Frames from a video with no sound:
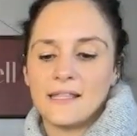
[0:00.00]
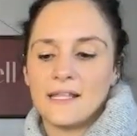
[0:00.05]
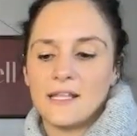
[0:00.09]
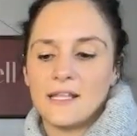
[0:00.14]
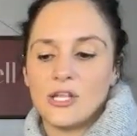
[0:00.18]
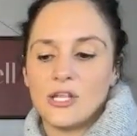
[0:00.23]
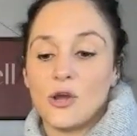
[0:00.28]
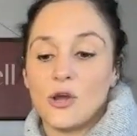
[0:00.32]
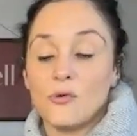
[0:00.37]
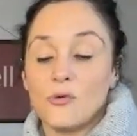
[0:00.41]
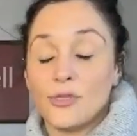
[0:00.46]

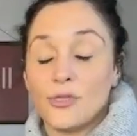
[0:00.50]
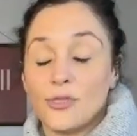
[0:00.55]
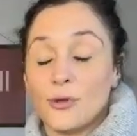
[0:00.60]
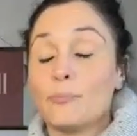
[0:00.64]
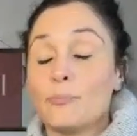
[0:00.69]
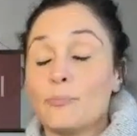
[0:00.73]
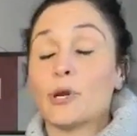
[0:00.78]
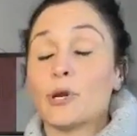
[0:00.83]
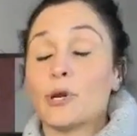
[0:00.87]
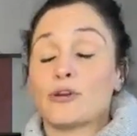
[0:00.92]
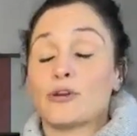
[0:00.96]

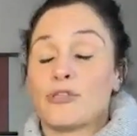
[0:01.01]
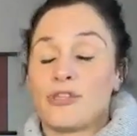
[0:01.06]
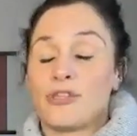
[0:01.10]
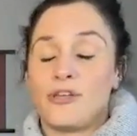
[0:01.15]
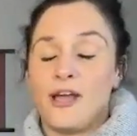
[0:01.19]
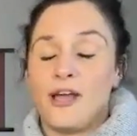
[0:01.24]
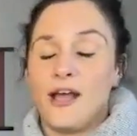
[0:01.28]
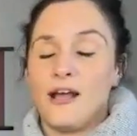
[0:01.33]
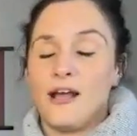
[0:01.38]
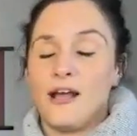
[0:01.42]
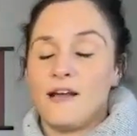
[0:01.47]
the birth
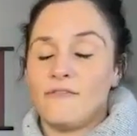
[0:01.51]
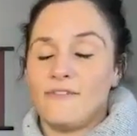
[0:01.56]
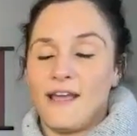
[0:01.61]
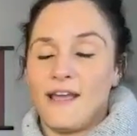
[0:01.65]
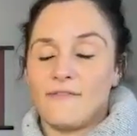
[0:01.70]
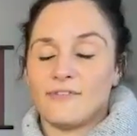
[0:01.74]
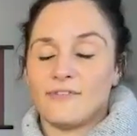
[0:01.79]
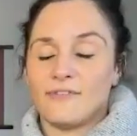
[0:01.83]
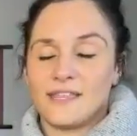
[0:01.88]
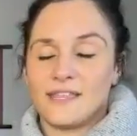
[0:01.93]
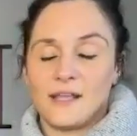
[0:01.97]
of
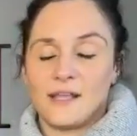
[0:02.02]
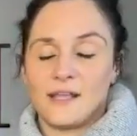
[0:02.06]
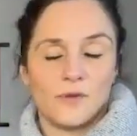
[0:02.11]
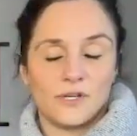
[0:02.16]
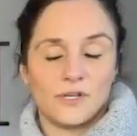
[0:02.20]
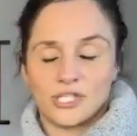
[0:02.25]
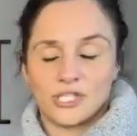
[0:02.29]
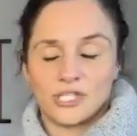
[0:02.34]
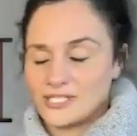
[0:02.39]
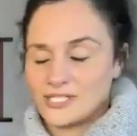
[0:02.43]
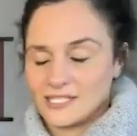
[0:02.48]
everything,
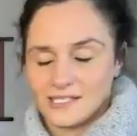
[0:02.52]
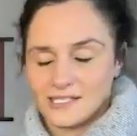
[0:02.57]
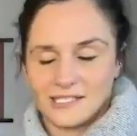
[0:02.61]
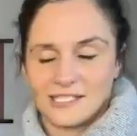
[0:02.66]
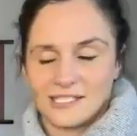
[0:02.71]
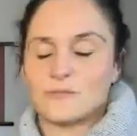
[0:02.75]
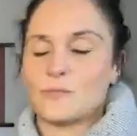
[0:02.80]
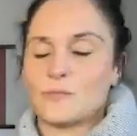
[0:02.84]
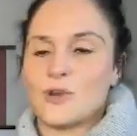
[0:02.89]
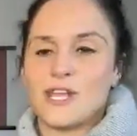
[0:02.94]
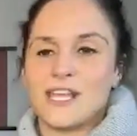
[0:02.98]
which is
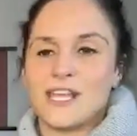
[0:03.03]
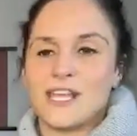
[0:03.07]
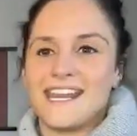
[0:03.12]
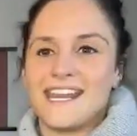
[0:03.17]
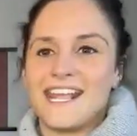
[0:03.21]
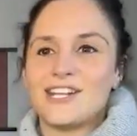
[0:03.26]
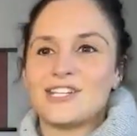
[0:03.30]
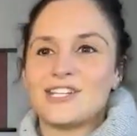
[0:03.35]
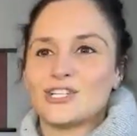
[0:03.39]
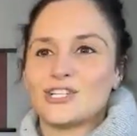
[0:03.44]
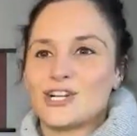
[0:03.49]
spring in
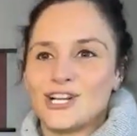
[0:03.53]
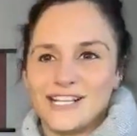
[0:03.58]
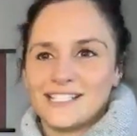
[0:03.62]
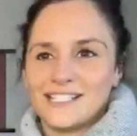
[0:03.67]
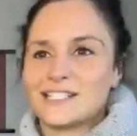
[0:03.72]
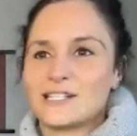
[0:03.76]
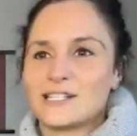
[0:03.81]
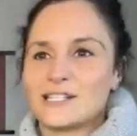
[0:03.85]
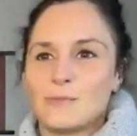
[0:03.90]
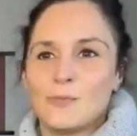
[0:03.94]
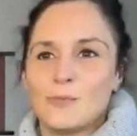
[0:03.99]
nature
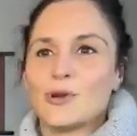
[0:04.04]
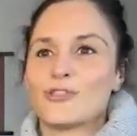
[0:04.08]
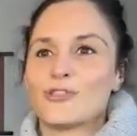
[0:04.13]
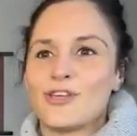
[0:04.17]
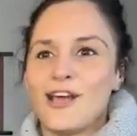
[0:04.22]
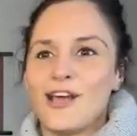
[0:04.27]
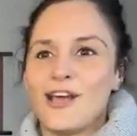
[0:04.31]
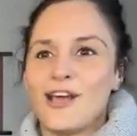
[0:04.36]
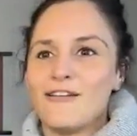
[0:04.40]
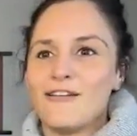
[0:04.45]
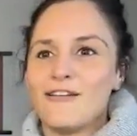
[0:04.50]
is the birth
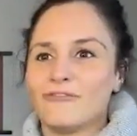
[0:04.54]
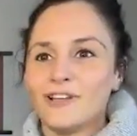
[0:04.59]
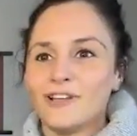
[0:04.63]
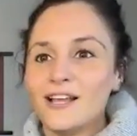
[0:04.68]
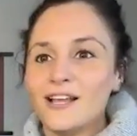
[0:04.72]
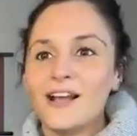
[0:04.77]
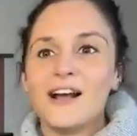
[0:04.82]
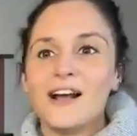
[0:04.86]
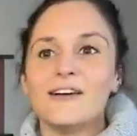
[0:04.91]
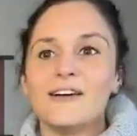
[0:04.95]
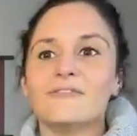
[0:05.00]
of
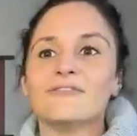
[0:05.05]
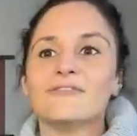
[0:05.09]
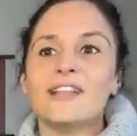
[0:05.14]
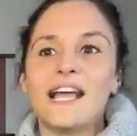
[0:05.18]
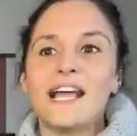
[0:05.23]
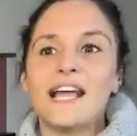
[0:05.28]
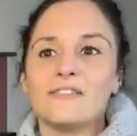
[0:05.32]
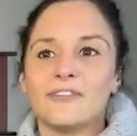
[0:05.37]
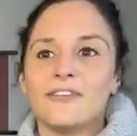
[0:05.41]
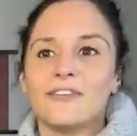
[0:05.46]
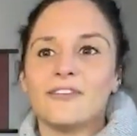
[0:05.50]

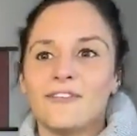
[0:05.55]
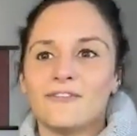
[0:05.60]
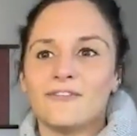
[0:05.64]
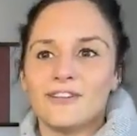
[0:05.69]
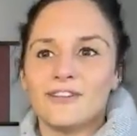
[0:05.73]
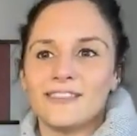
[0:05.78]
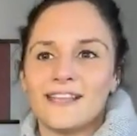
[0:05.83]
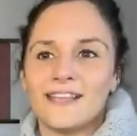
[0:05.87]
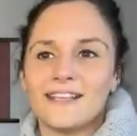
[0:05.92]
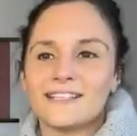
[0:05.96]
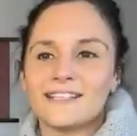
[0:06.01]
life, of
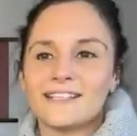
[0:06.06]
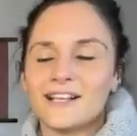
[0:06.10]
everything.